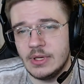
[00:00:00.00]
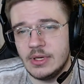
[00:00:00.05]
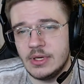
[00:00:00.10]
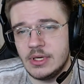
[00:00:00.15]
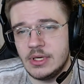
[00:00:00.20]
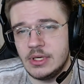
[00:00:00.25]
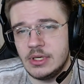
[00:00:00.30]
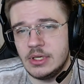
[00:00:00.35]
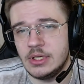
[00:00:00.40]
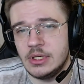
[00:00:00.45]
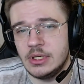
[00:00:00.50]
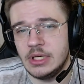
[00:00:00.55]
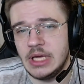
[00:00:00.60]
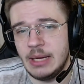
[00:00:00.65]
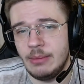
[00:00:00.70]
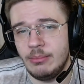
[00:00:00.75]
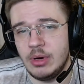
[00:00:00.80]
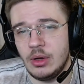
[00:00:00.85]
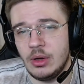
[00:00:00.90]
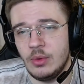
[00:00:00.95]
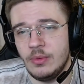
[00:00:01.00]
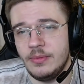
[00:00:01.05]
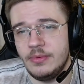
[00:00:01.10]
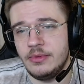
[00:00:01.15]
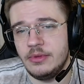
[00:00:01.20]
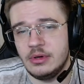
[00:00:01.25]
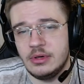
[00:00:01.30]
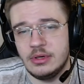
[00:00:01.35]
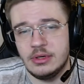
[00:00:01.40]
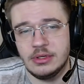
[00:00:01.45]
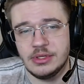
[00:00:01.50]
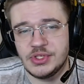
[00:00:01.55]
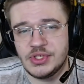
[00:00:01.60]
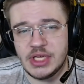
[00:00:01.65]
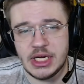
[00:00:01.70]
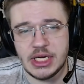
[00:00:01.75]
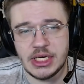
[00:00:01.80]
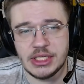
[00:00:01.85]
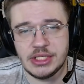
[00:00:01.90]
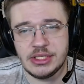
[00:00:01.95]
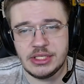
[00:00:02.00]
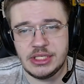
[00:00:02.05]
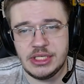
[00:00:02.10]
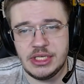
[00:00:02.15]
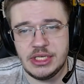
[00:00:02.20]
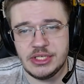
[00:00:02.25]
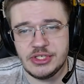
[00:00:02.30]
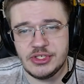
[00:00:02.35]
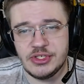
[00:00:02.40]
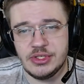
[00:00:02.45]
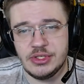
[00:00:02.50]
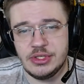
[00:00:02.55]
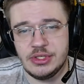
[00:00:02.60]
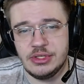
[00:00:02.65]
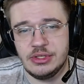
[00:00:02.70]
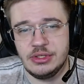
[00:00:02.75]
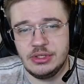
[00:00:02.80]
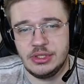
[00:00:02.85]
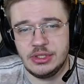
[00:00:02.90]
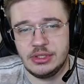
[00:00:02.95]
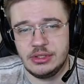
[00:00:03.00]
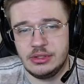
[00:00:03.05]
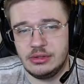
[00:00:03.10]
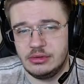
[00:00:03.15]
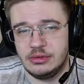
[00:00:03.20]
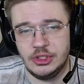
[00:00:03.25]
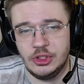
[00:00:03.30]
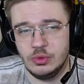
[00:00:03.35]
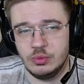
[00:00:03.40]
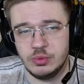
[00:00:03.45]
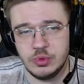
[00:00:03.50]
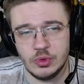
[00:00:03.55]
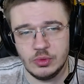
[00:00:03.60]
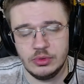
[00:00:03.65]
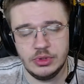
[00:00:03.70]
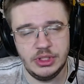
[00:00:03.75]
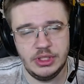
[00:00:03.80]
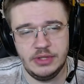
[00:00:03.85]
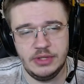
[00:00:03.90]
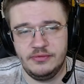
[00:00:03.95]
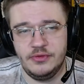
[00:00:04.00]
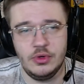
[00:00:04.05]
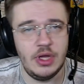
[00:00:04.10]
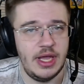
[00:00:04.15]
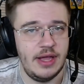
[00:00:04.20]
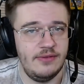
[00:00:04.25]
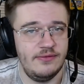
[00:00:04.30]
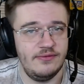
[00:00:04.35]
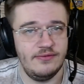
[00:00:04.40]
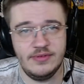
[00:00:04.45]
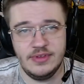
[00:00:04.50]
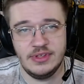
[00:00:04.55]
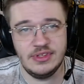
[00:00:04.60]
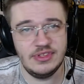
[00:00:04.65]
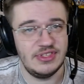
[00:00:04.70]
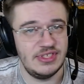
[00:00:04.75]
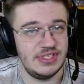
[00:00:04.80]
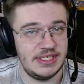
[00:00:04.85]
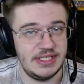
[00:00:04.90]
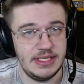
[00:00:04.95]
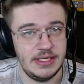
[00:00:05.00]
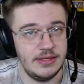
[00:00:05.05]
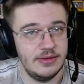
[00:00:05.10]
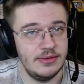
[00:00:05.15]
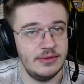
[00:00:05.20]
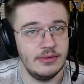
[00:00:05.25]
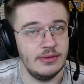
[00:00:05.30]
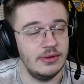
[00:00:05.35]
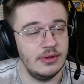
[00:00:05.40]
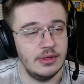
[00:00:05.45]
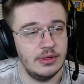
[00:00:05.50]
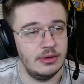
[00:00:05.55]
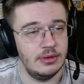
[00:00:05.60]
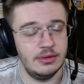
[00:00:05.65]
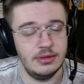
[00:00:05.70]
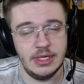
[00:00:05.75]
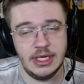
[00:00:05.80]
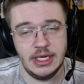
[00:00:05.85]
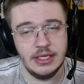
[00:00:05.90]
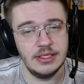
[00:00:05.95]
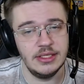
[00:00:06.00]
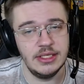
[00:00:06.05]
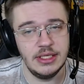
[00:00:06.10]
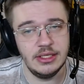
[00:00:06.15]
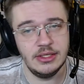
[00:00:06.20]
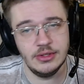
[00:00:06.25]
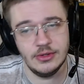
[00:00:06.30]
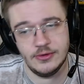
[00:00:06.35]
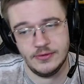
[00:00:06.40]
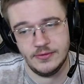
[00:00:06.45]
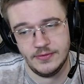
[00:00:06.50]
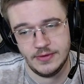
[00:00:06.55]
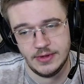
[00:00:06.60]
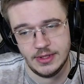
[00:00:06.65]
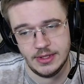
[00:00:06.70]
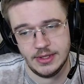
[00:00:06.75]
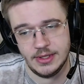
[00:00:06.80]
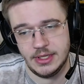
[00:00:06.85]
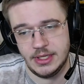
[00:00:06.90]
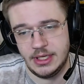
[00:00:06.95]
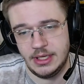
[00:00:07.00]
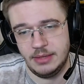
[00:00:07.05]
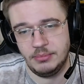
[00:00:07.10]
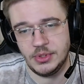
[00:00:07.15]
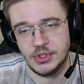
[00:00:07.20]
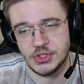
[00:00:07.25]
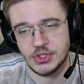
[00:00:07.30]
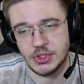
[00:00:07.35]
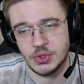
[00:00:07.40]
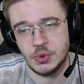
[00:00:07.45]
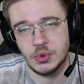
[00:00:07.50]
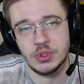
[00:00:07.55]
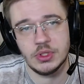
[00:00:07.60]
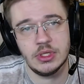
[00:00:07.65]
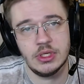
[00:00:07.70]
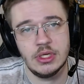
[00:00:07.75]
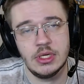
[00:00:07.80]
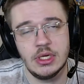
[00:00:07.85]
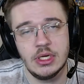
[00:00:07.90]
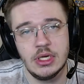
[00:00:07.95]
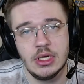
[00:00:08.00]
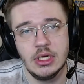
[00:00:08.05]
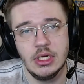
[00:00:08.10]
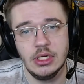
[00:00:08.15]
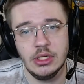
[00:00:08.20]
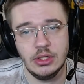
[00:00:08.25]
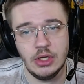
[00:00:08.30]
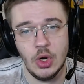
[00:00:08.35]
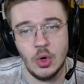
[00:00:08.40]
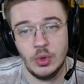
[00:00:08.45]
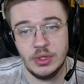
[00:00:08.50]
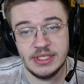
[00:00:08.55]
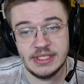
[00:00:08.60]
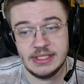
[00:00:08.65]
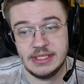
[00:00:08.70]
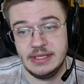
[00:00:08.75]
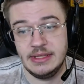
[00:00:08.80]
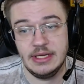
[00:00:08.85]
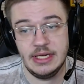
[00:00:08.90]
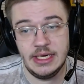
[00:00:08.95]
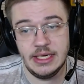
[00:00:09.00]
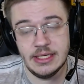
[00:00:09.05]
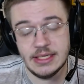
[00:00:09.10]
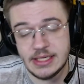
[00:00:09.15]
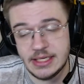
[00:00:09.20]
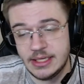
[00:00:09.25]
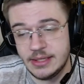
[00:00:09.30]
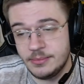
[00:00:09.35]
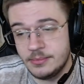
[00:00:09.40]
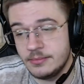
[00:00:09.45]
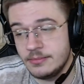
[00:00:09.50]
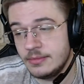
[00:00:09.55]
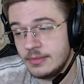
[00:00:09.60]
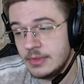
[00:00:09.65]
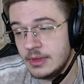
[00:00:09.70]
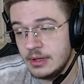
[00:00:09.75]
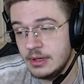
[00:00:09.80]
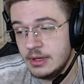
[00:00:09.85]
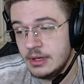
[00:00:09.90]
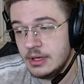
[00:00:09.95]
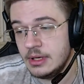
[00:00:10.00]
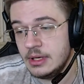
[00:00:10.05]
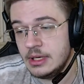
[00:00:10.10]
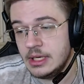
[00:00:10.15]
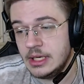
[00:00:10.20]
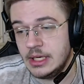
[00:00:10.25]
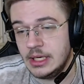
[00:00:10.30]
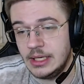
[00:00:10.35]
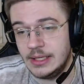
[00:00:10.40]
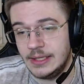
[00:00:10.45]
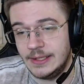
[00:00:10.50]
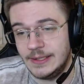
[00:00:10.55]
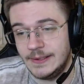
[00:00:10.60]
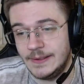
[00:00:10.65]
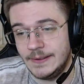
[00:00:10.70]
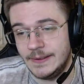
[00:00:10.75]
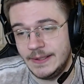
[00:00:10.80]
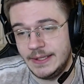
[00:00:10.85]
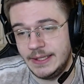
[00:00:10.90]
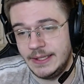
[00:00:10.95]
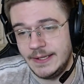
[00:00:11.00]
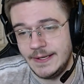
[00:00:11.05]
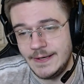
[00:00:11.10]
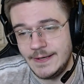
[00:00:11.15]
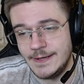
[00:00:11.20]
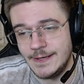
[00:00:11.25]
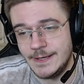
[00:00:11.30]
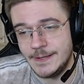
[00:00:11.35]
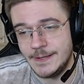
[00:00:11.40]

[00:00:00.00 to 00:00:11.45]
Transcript: About the second season, you probably, if you haven't seen the ending of the episode, go and see the ending. And